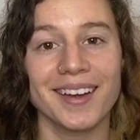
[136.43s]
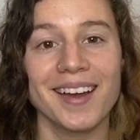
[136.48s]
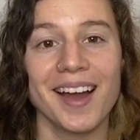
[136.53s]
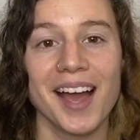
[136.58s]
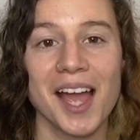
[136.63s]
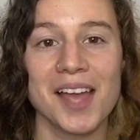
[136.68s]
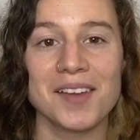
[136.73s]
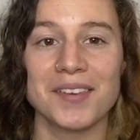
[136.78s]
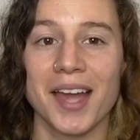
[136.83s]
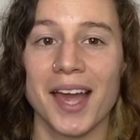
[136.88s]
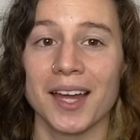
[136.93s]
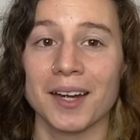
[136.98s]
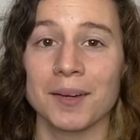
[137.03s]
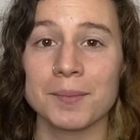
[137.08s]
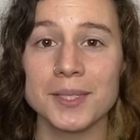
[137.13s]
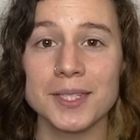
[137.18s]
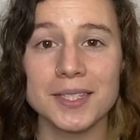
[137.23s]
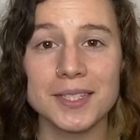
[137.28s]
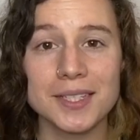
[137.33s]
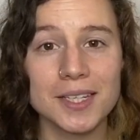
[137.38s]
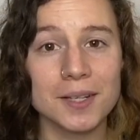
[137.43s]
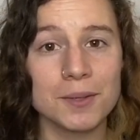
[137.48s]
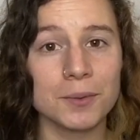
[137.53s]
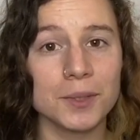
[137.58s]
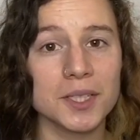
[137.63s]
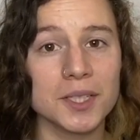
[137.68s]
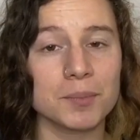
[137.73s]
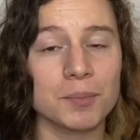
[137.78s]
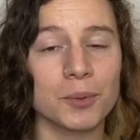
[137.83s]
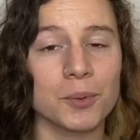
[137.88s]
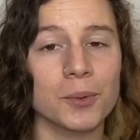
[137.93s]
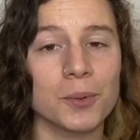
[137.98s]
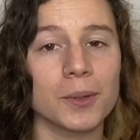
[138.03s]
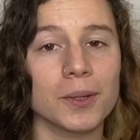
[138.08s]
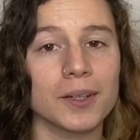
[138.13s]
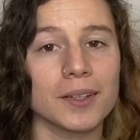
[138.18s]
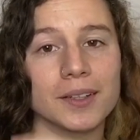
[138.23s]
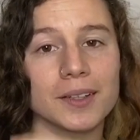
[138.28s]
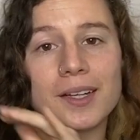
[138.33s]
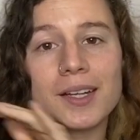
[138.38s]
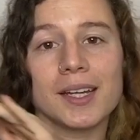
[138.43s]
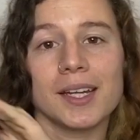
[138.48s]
I've had him since he was born.